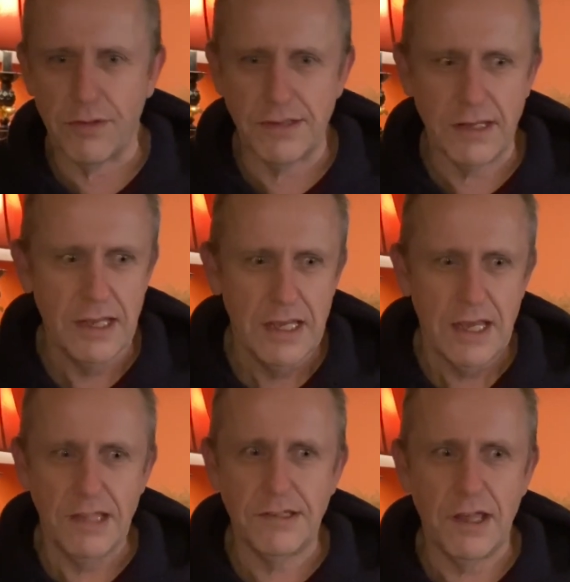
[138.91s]
is
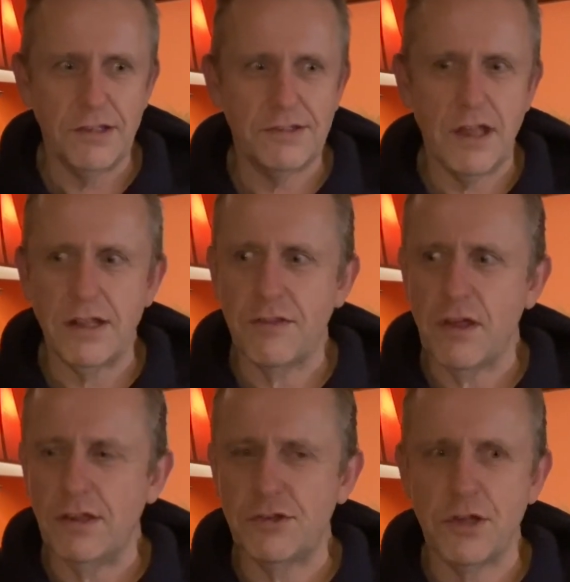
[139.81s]
it a study
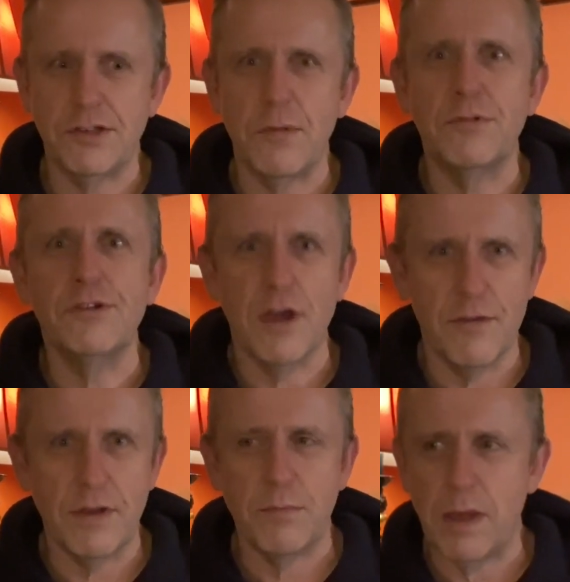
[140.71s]
that is just
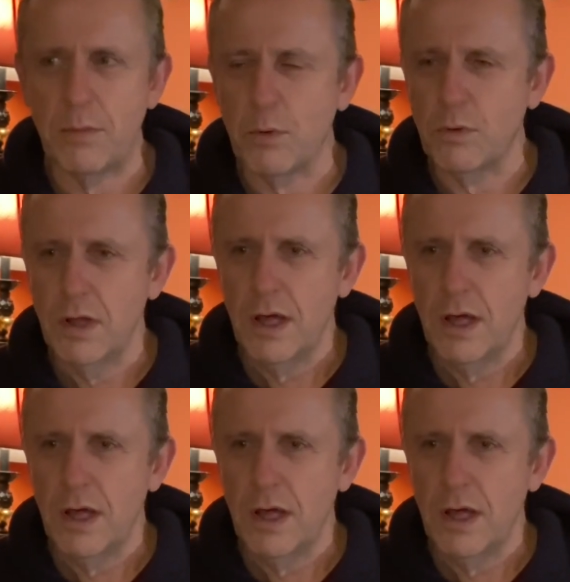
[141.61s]
observing people?